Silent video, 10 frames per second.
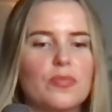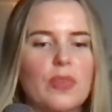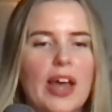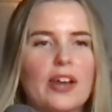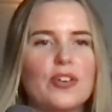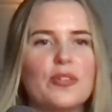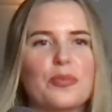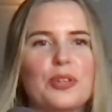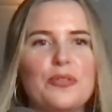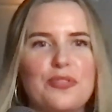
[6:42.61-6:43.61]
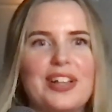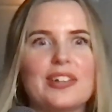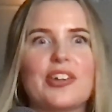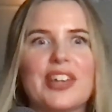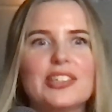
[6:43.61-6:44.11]
I don't know, when you feel
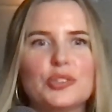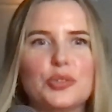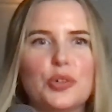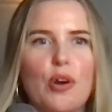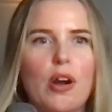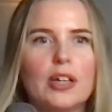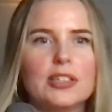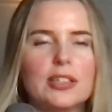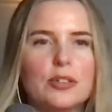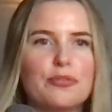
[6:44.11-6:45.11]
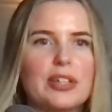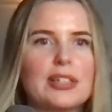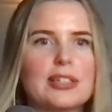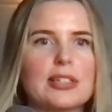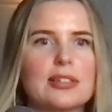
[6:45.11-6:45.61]
connected to your heart and you feel
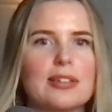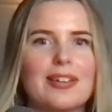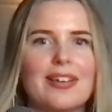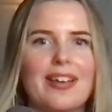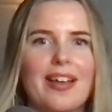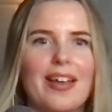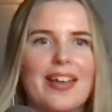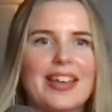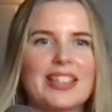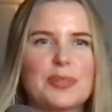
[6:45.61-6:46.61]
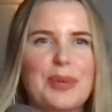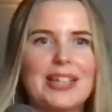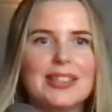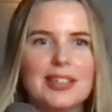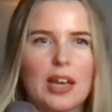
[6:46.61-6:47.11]
this
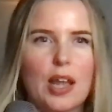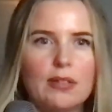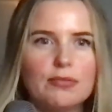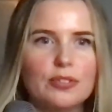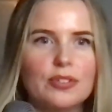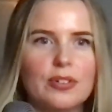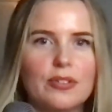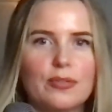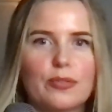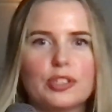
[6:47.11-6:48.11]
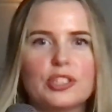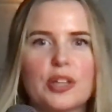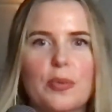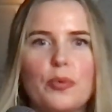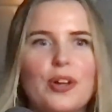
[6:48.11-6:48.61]
expanded love for
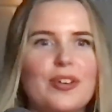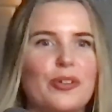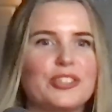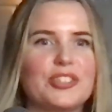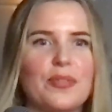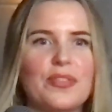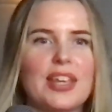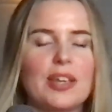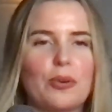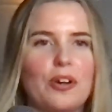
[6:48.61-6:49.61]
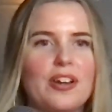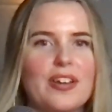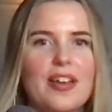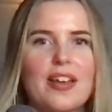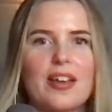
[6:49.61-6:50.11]
someone or something, or
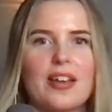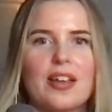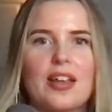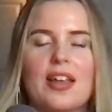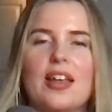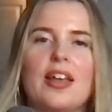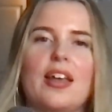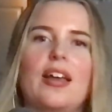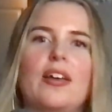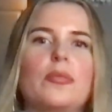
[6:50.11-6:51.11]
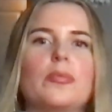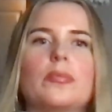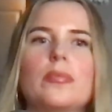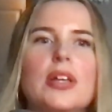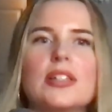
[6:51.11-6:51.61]

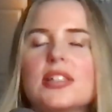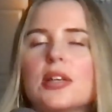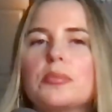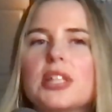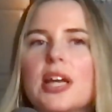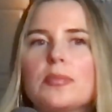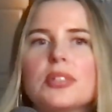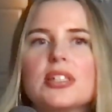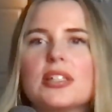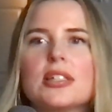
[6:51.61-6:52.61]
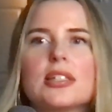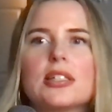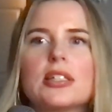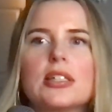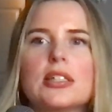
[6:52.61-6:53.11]
and sometimes
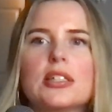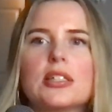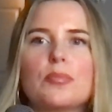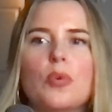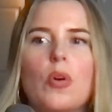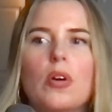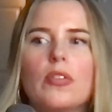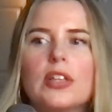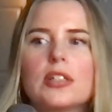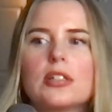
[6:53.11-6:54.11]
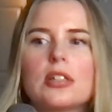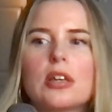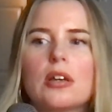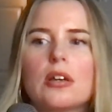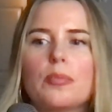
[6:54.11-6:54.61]
it's more of this
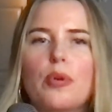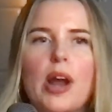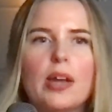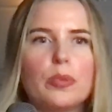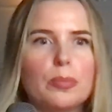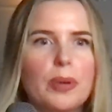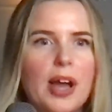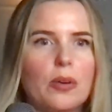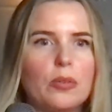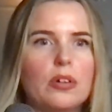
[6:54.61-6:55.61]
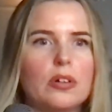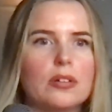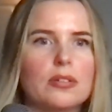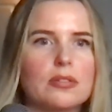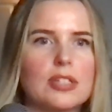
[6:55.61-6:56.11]
primal power,
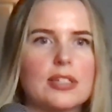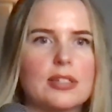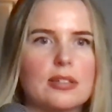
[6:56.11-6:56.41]
this